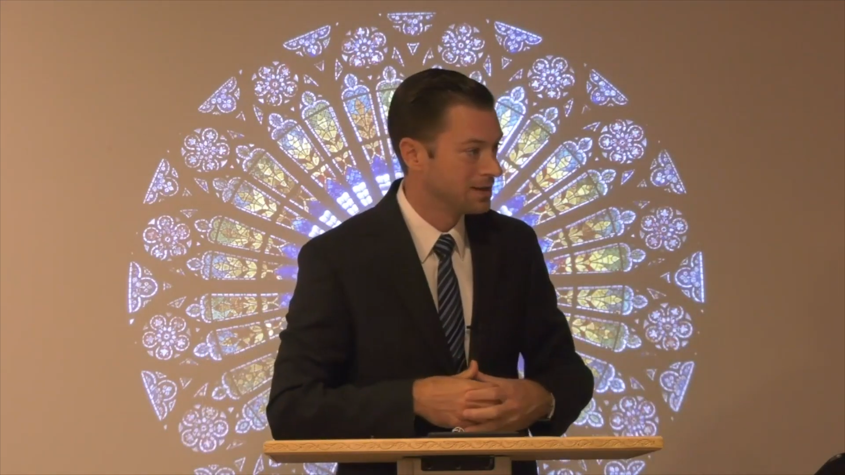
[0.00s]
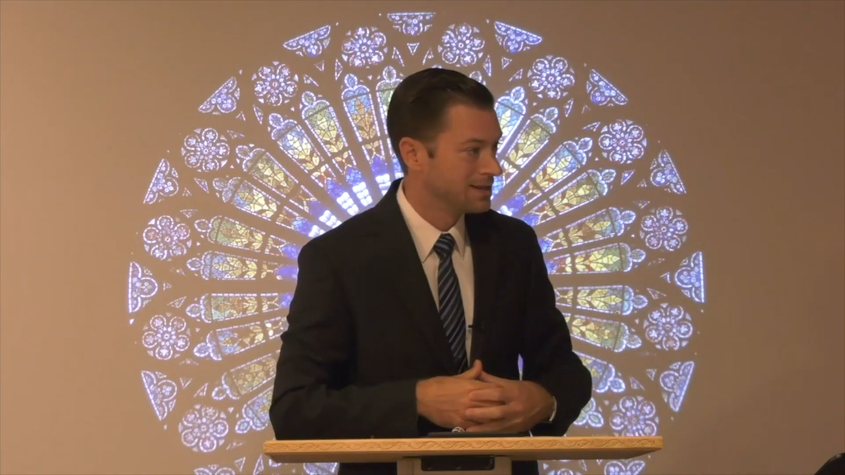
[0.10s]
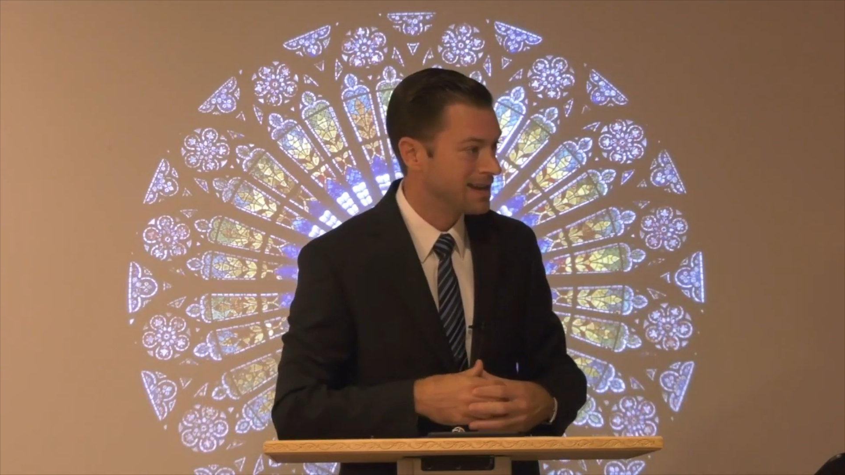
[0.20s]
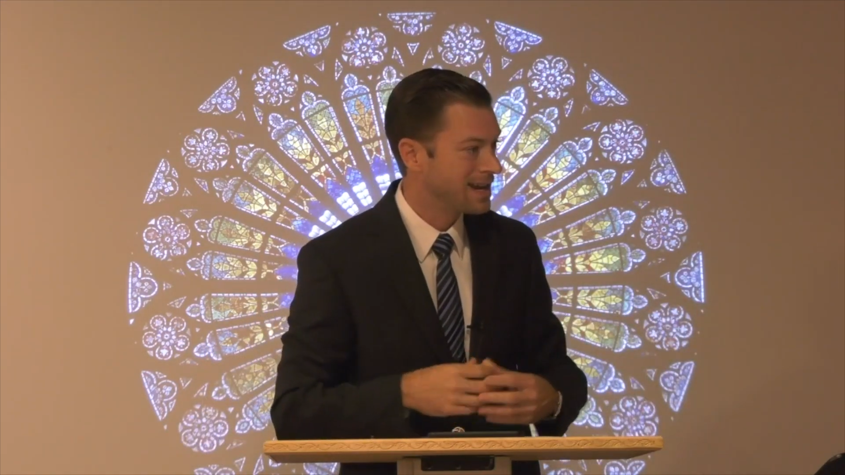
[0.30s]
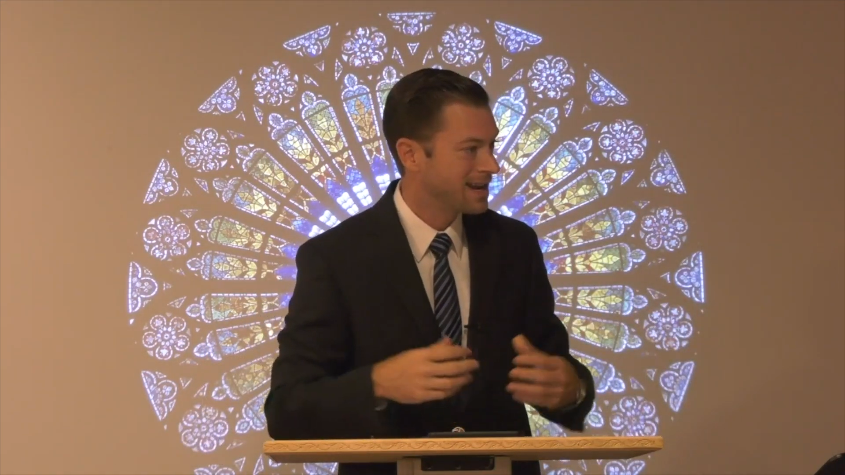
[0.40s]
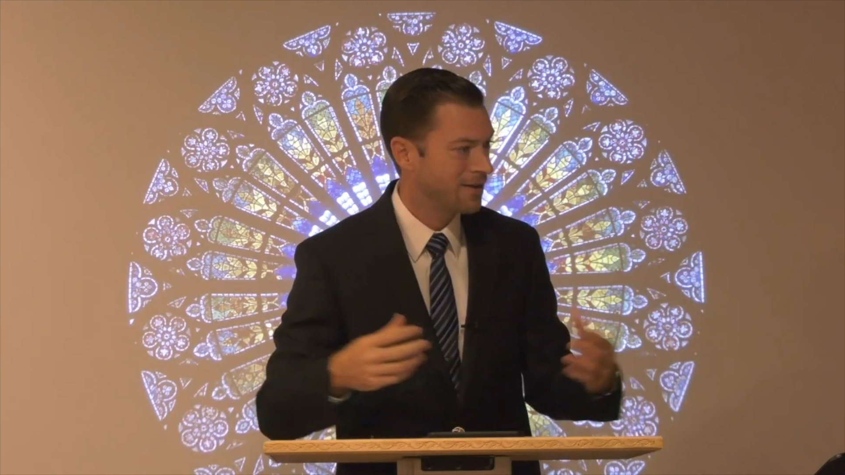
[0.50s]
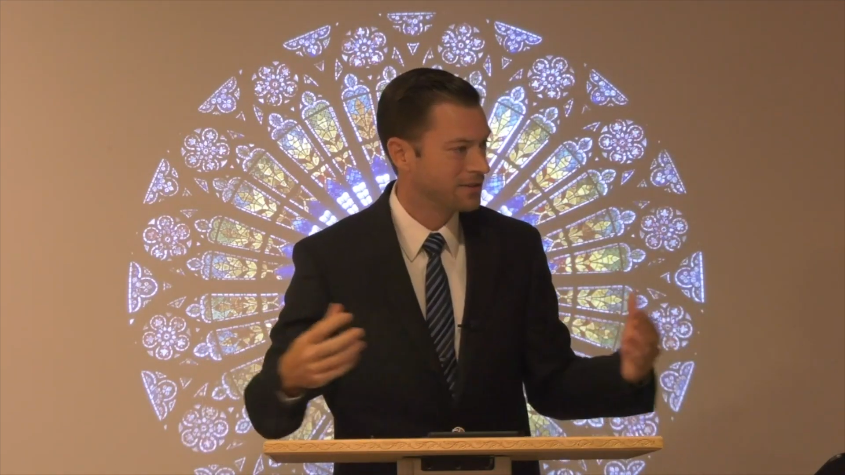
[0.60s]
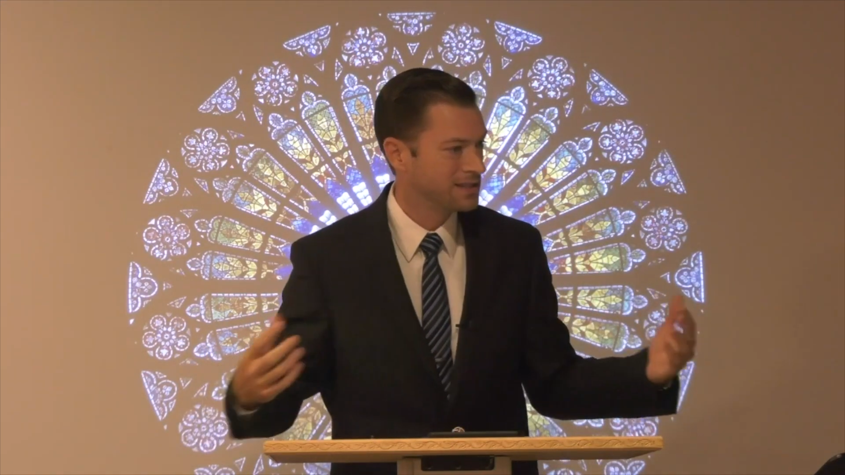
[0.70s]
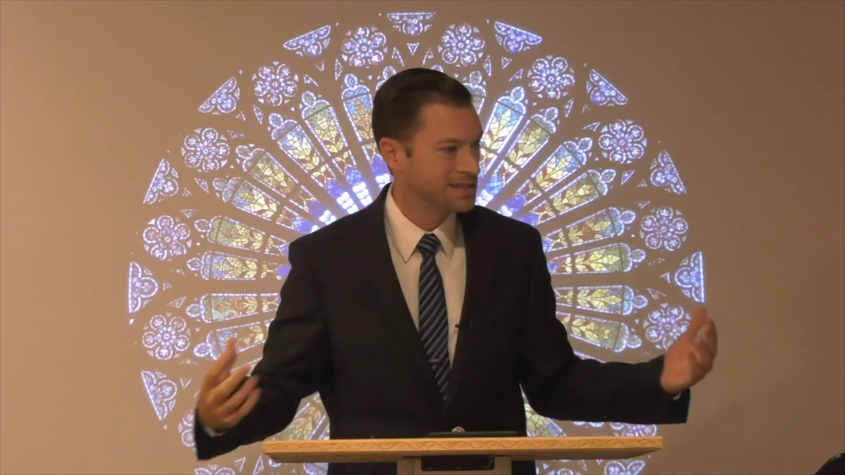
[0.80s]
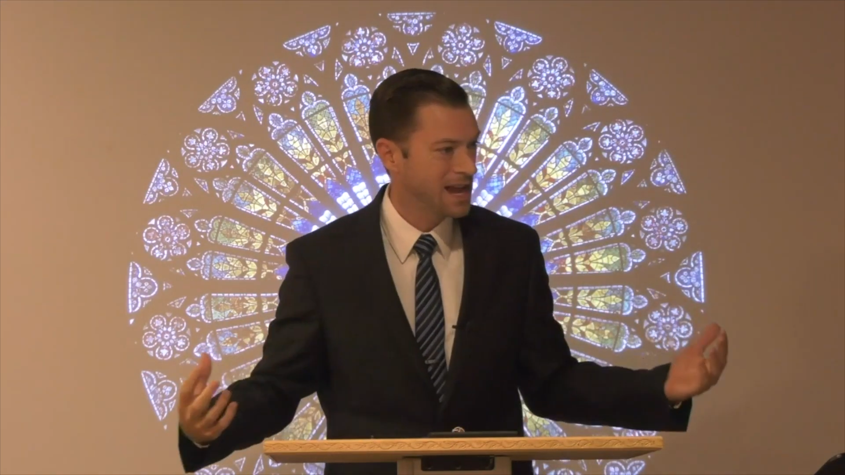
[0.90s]
not out of
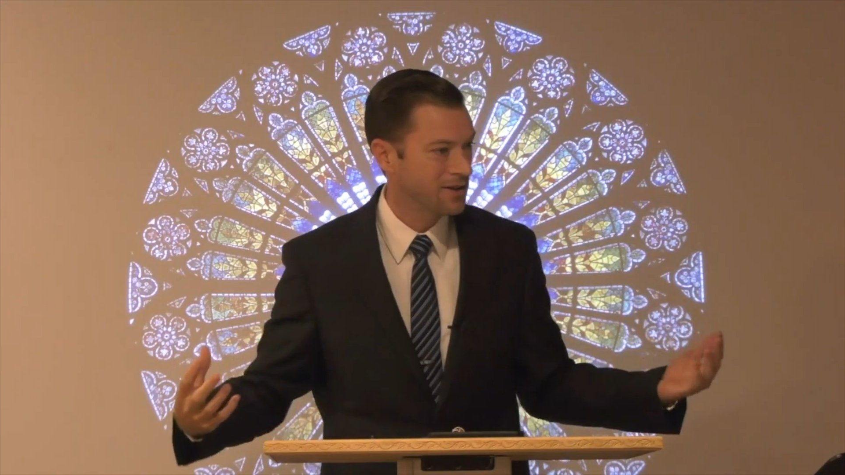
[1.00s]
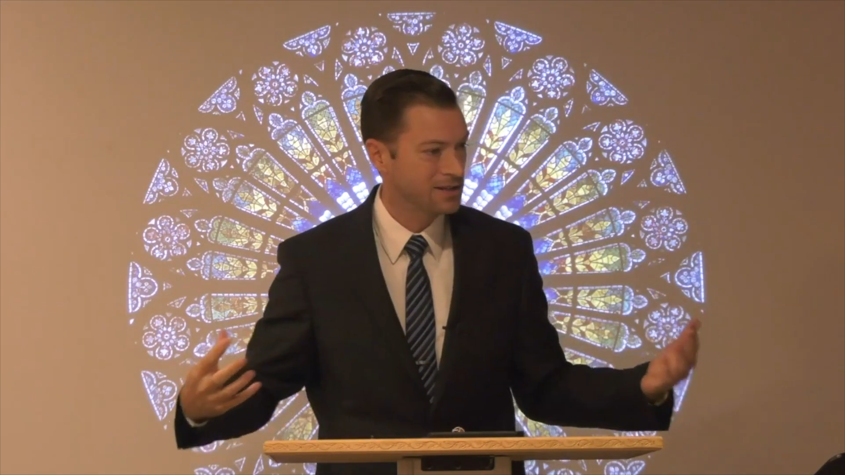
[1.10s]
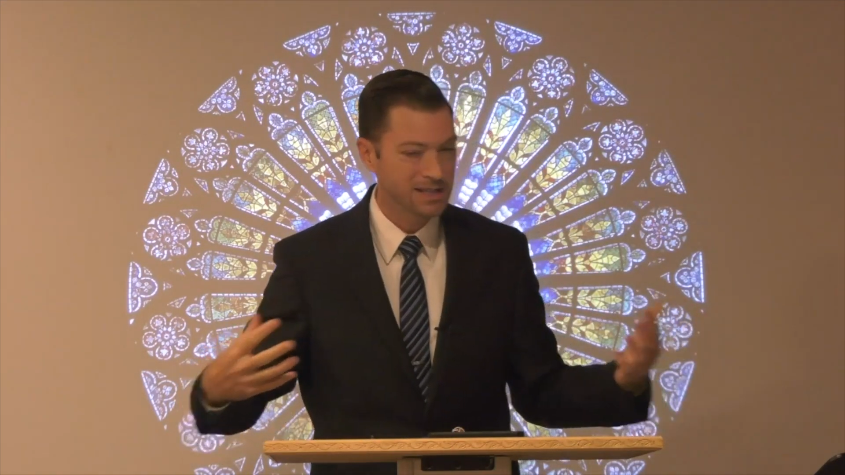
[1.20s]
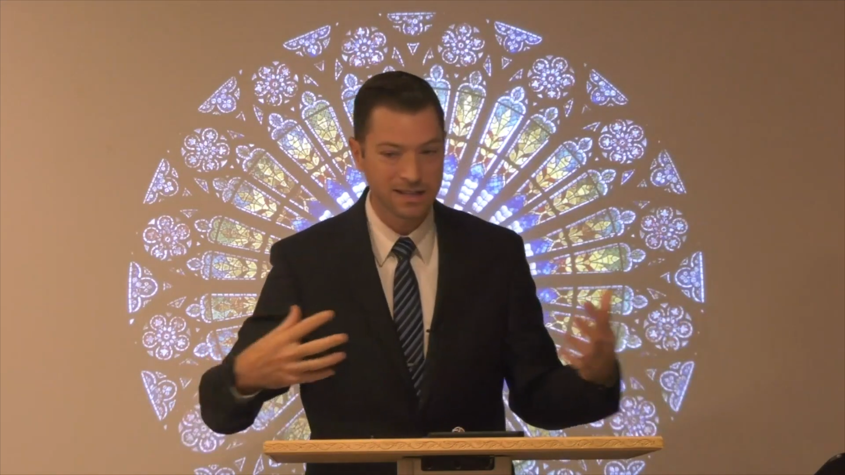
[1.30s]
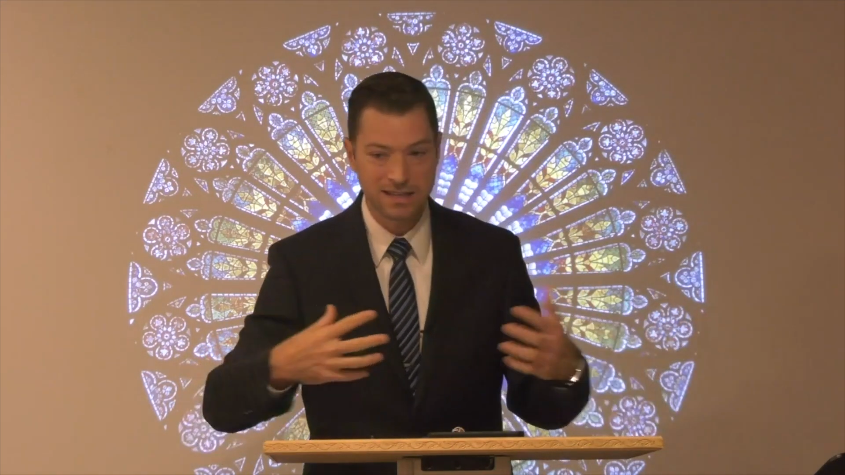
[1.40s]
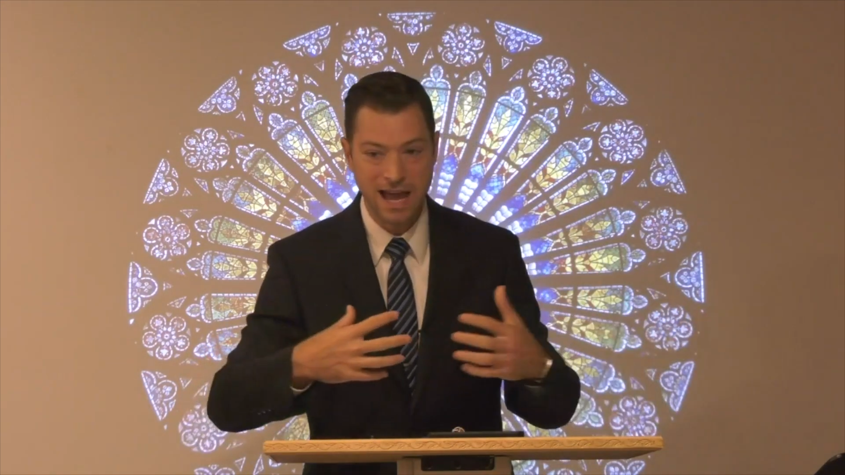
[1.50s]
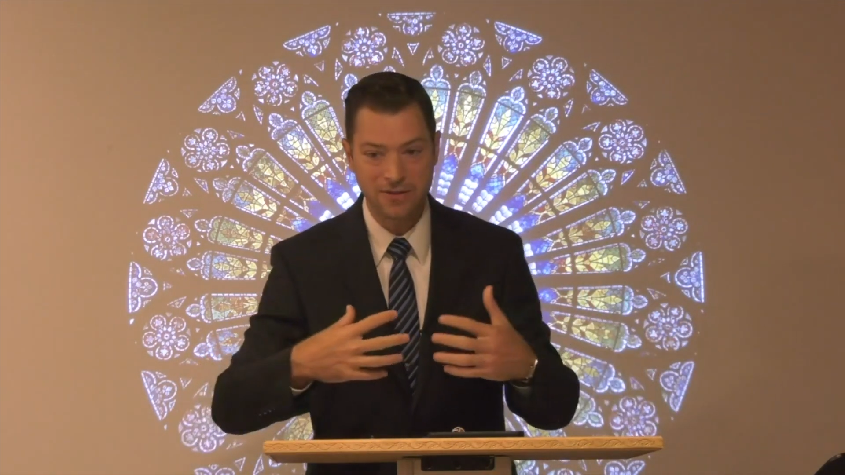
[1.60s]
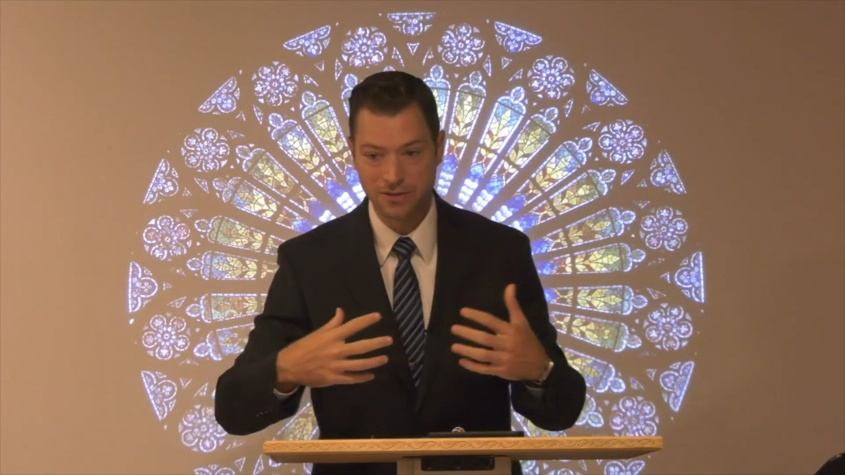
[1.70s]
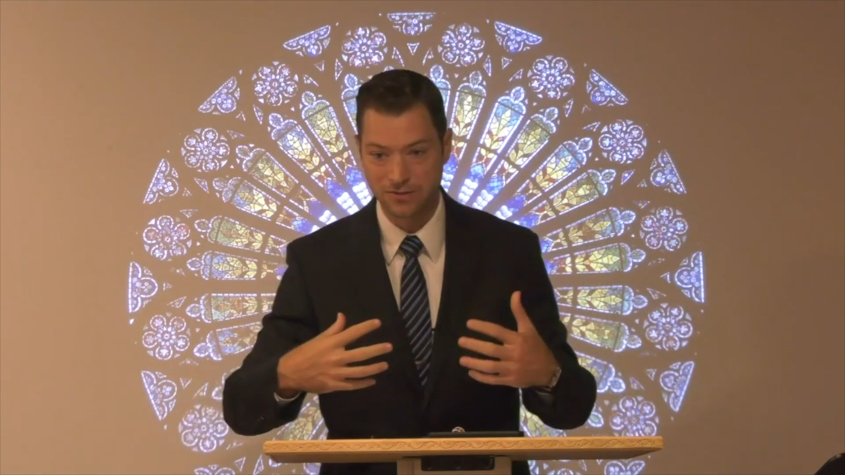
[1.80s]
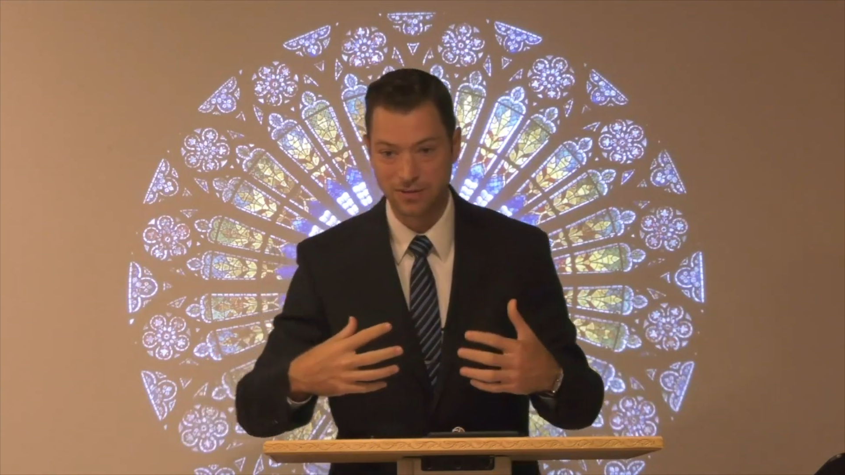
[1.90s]
a desire to get
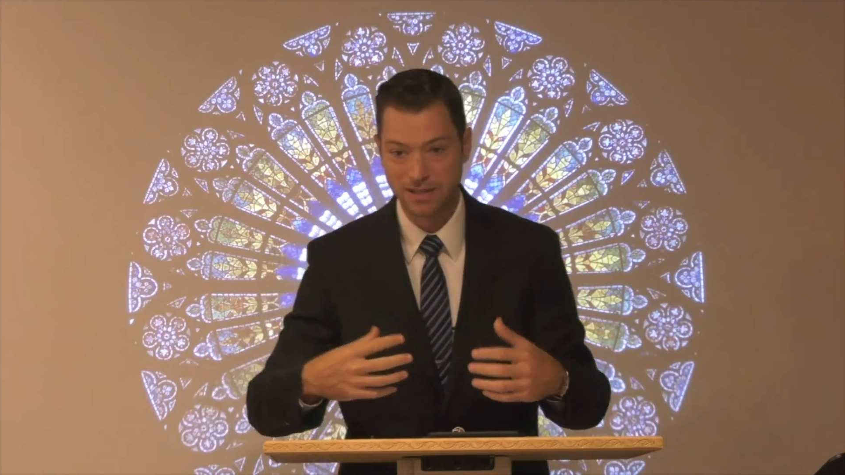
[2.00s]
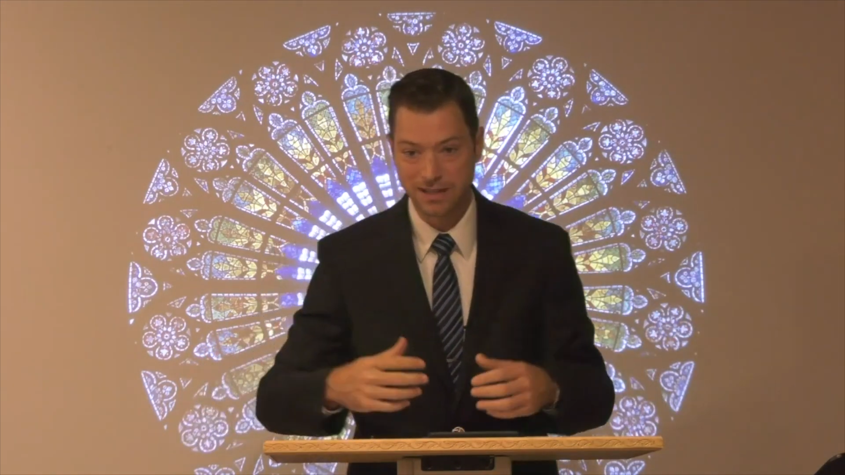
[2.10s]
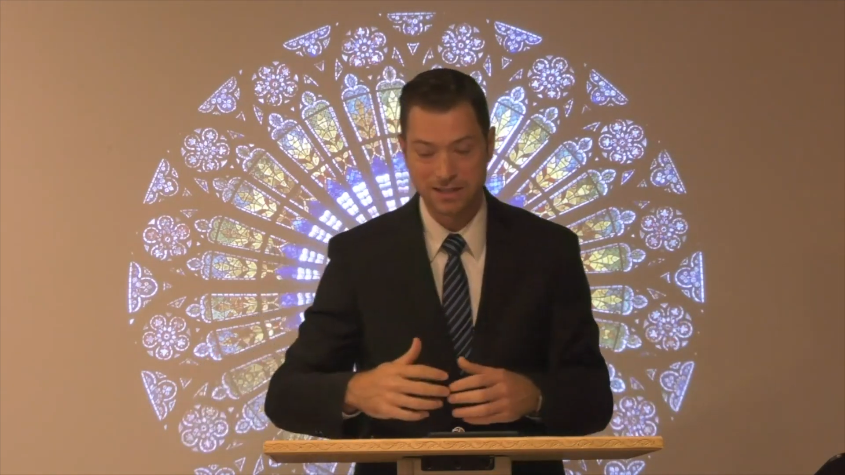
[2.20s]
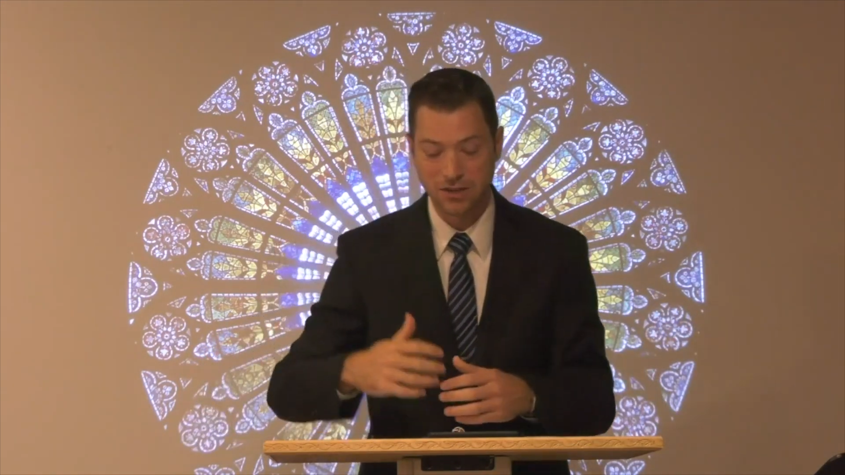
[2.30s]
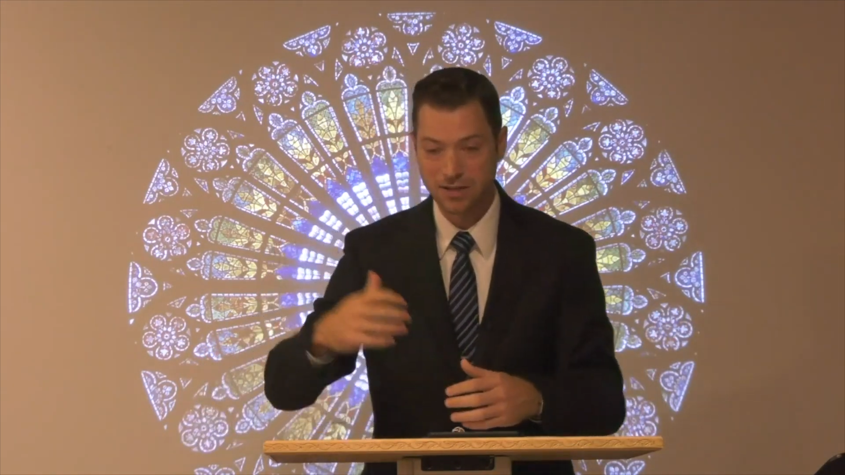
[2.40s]
counsel. They saw